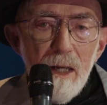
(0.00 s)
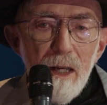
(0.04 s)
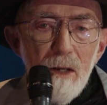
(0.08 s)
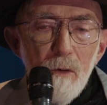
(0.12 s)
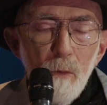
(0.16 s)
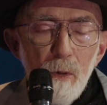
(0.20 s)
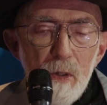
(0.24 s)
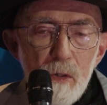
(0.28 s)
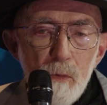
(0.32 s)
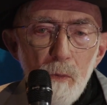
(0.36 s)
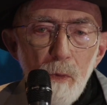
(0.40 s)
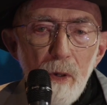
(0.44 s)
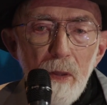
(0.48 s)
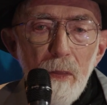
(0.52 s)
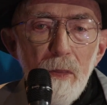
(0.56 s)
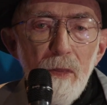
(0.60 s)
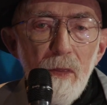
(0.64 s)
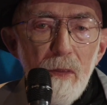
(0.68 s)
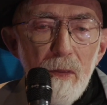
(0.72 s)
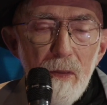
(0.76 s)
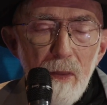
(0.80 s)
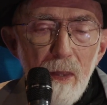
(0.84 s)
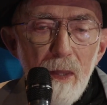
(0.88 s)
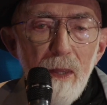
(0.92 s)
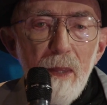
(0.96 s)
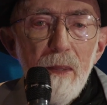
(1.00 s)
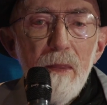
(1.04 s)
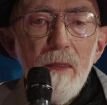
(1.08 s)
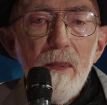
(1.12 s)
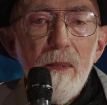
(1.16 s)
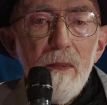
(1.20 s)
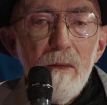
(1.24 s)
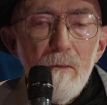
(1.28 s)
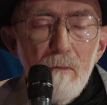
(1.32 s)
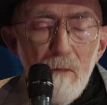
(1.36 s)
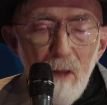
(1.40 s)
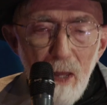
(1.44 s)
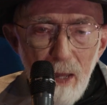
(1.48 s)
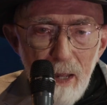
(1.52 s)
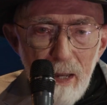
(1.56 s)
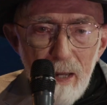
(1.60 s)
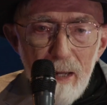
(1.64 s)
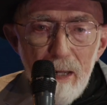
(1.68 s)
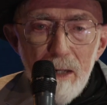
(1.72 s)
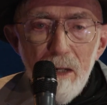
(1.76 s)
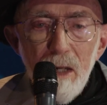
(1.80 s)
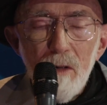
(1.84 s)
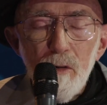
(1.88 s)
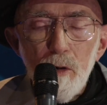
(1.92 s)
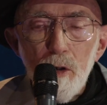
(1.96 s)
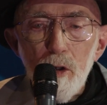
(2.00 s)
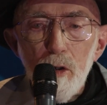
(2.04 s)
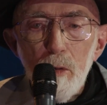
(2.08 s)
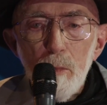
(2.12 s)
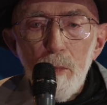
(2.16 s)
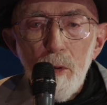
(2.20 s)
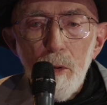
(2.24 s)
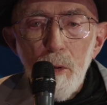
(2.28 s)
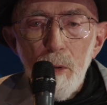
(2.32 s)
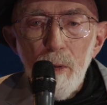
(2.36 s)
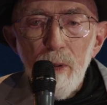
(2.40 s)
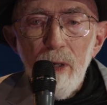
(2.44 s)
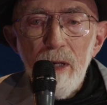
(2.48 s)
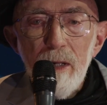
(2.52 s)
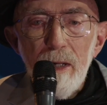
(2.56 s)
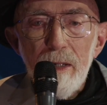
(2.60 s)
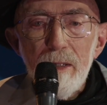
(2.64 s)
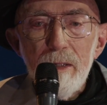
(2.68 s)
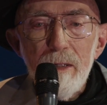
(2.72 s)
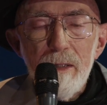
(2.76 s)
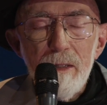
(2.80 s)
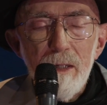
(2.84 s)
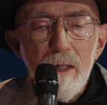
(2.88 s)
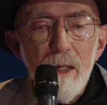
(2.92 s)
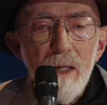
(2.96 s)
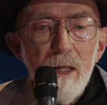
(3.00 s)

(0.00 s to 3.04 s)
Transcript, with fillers: was with a group who had